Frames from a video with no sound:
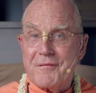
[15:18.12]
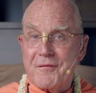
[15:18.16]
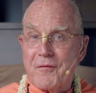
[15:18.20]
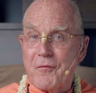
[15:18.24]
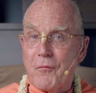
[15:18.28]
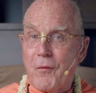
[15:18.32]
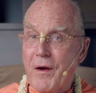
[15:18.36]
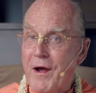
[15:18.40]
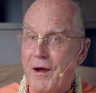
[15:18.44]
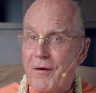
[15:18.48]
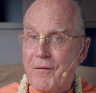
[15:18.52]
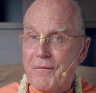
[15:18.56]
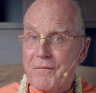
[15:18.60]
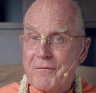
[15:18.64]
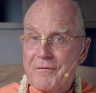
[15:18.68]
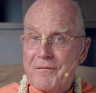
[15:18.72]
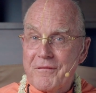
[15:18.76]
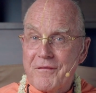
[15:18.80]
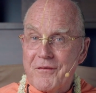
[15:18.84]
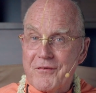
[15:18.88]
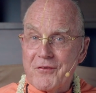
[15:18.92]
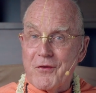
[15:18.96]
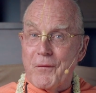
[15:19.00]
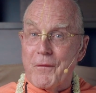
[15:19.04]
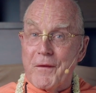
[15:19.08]
Wow.
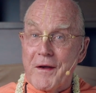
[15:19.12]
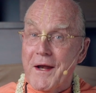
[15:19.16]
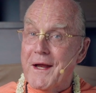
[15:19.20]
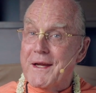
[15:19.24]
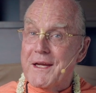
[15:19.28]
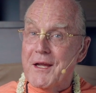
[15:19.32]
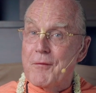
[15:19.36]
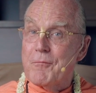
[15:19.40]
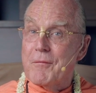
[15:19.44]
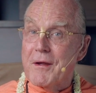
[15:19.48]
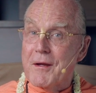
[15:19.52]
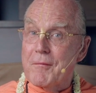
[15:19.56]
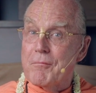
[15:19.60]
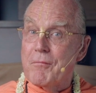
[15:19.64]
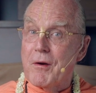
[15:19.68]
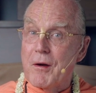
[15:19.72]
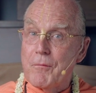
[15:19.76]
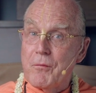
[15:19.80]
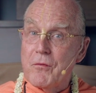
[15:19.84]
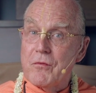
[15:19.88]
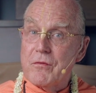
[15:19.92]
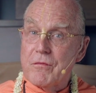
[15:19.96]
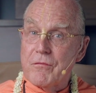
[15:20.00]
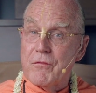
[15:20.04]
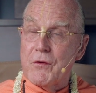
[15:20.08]
So that I can make
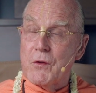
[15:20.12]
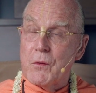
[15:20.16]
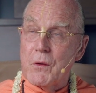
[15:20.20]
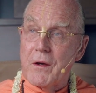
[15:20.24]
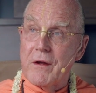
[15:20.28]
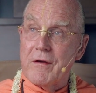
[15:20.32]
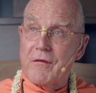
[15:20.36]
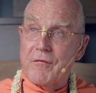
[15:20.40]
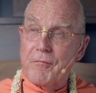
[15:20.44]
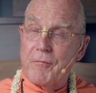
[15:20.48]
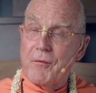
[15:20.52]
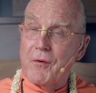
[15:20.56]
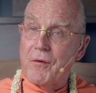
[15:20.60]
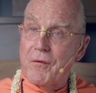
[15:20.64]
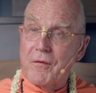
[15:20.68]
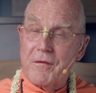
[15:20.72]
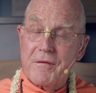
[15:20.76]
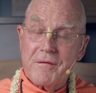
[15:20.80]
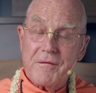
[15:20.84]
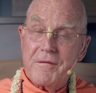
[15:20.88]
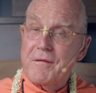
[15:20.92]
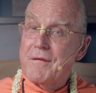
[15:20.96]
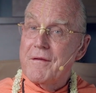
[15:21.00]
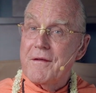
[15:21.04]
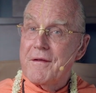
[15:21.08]
bubbles for you out of milk.
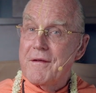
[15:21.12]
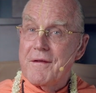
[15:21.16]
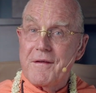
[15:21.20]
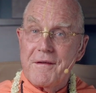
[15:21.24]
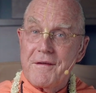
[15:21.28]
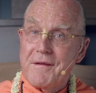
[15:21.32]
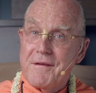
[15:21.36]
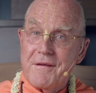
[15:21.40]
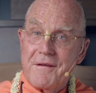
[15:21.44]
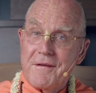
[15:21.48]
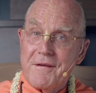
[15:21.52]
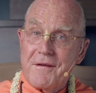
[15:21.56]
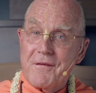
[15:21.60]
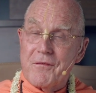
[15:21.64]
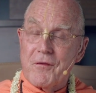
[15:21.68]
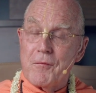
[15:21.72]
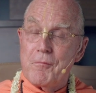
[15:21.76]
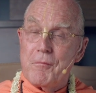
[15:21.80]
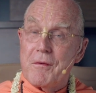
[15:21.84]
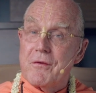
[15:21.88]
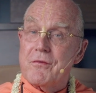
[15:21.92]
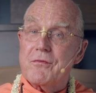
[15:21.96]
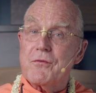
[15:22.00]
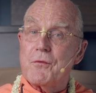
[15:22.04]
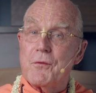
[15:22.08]
The
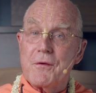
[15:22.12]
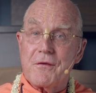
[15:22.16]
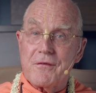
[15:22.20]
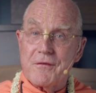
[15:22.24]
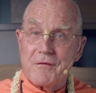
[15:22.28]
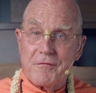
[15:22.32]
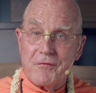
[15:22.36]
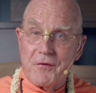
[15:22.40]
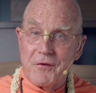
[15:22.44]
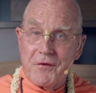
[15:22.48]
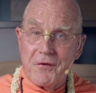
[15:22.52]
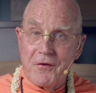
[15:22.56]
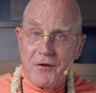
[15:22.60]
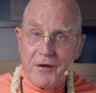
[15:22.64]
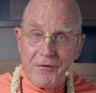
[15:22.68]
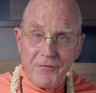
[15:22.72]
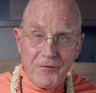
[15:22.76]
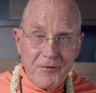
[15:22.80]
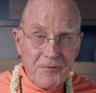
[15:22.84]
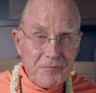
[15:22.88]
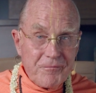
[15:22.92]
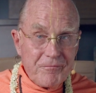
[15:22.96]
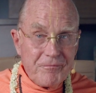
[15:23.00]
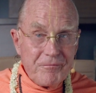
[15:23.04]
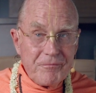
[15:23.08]
mysteries of
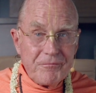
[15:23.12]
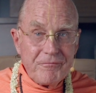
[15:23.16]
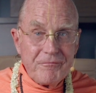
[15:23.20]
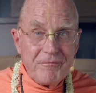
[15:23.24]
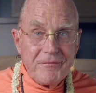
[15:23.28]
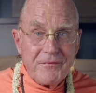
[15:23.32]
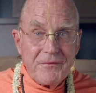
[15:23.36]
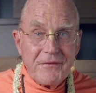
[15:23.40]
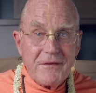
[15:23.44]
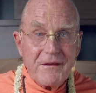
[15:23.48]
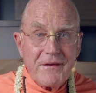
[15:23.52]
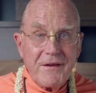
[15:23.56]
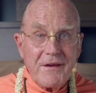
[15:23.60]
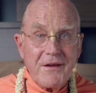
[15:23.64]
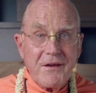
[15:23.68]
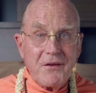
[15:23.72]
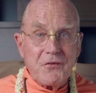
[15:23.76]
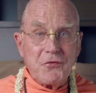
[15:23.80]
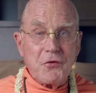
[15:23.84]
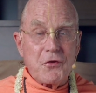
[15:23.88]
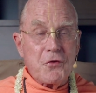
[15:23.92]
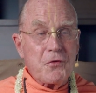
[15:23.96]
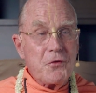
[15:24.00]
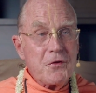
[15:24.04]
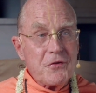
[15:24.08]
Vrindavan.
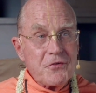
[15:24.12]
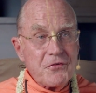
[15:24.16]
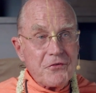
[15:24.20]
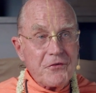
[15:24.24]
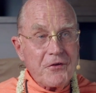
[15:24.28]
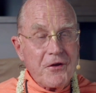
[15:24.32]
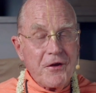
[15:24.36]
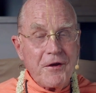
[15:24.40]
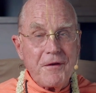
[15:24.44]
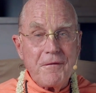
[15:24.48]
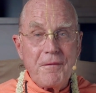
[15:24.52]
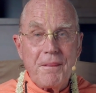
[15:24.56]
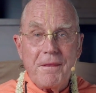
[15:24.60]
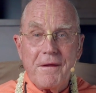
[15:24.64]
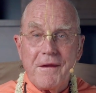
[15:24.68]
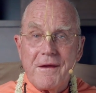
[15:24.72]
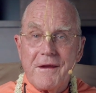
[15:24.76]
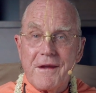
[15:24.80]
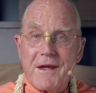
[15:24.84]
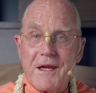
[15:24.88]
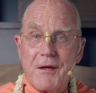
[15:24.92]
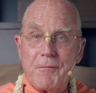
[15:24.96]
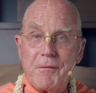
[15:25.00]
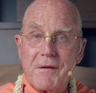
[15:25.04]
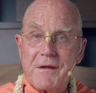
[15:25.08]
So Krishna,
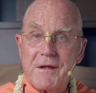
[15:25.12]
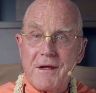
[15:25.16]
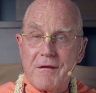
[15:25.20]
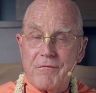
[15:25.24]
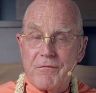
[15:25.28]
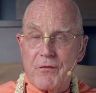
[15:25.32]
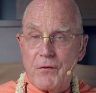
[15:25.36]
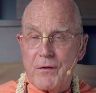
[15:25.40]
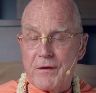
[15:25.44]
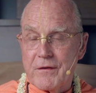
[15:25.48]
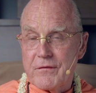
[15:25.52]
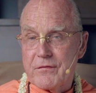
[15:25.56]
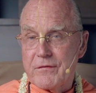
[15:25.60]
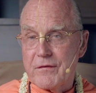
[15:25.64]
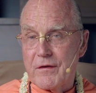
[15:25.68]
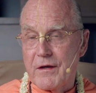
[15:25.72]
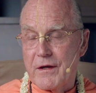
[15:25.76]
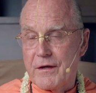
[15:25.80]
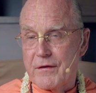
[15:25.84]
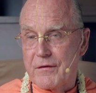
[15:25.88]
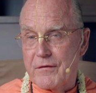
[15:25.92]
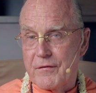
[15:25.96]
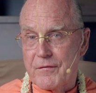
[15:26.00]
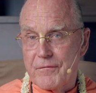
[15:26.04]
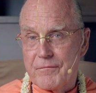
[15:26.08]
he became very
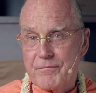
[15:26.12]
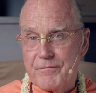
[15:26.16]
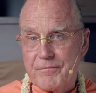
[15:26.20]
excited.